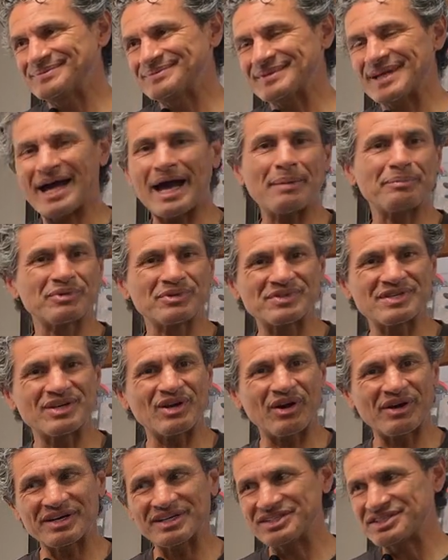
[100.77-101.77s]
apples and
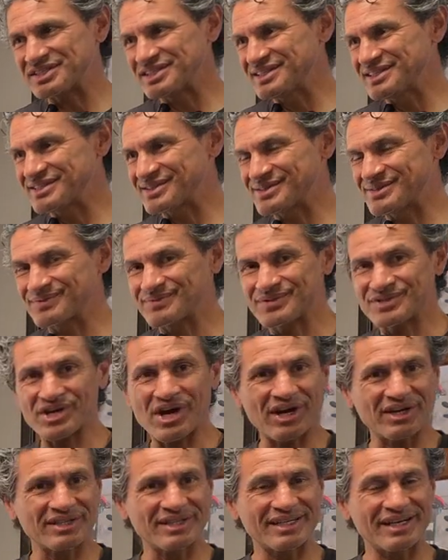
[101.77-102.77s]
oranges,
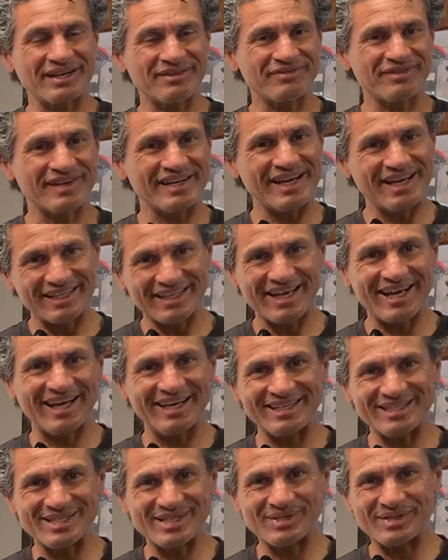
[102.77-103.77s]
chocolate and vanilla
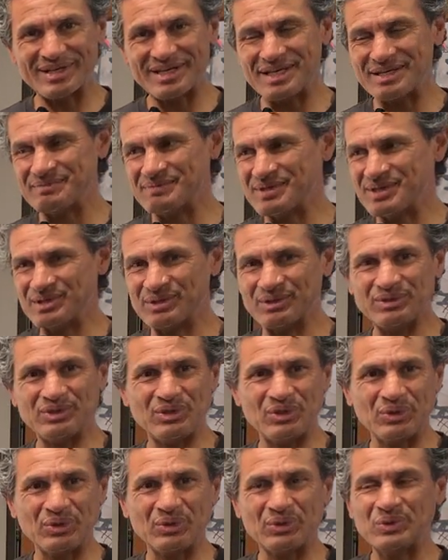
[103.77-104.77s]
ice cream,
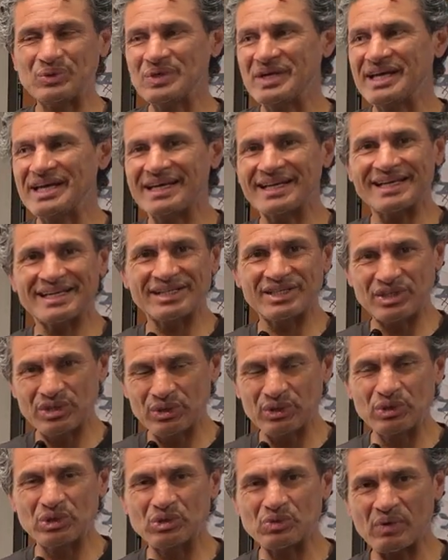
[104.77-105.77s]
you can
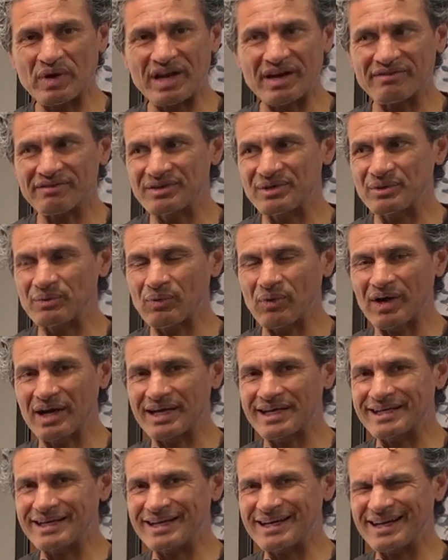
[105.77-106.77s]
choose whatever you
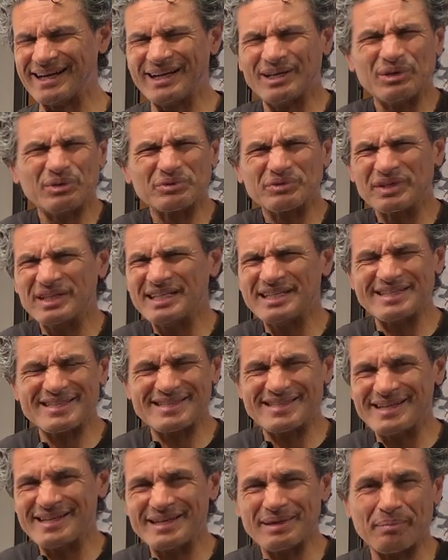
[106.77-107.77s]
want. I don't really
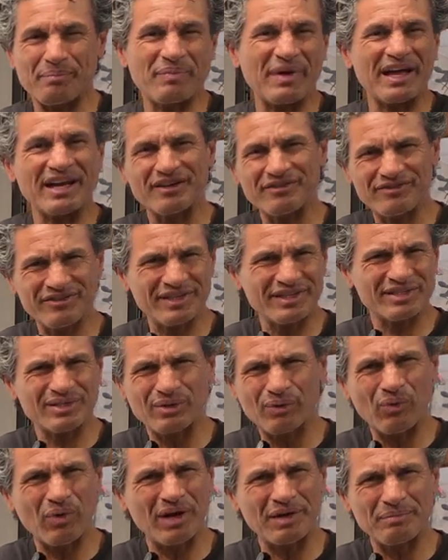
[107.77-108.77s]
see a benefit to
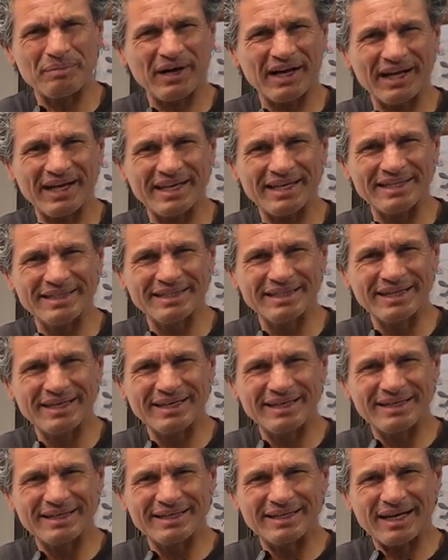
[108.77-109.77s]
1x.
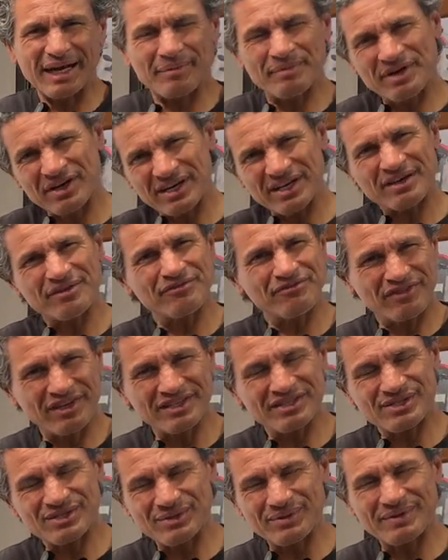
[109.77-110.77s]
I'm here to
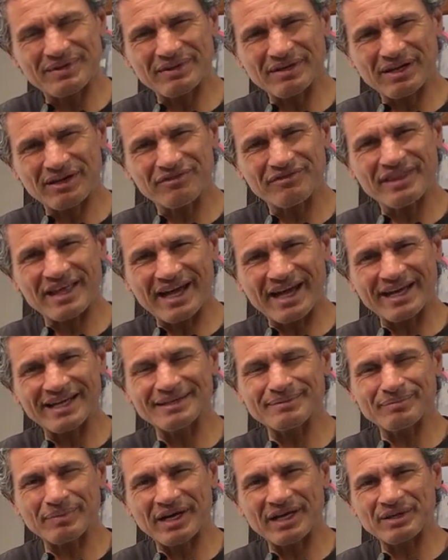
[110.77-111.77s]
convince you of that,
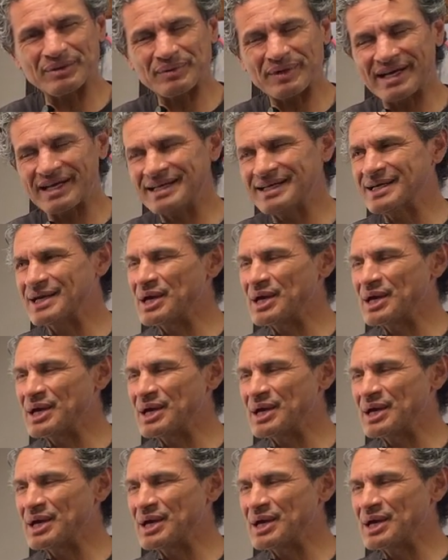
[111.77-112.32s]
by the way.